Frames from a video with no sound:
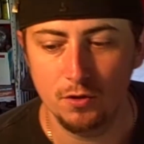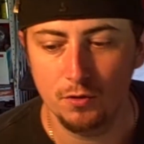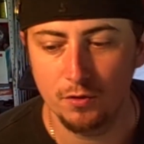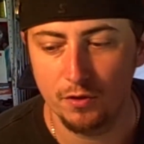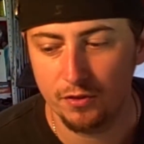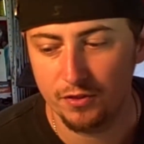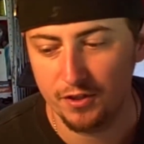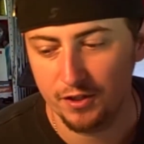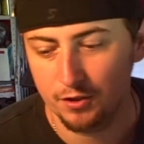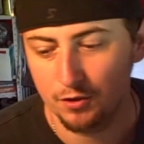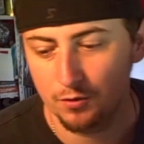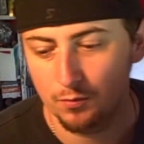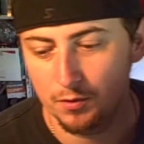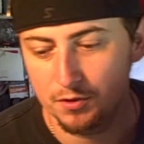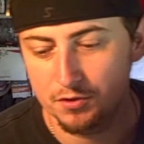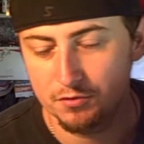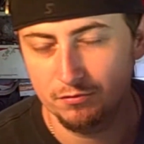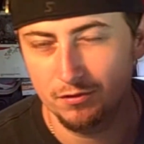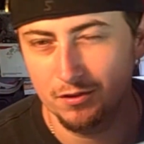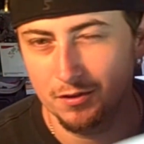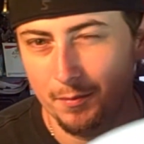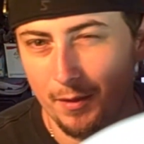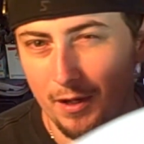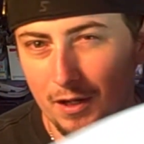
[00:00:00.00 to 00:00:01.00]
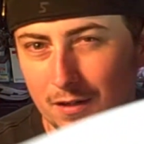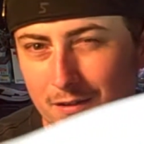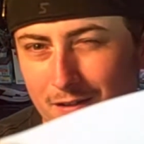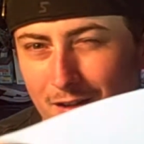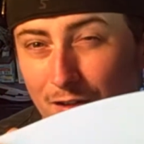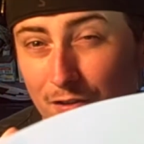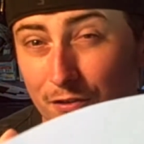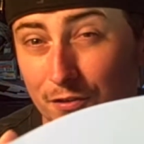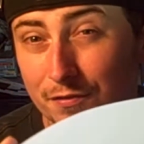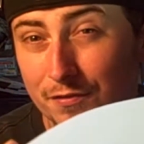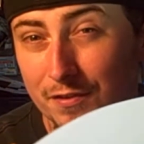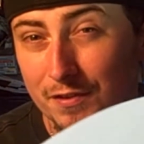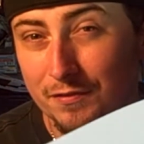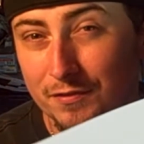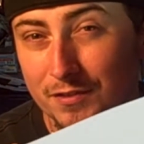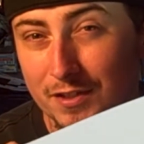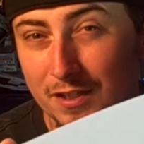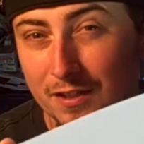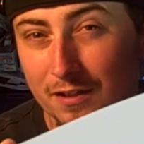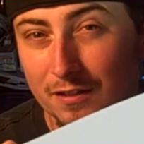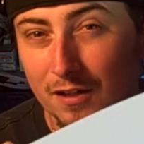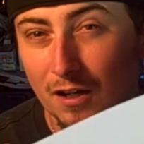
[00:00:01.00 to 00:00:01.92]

The thicker ones run about $1.50,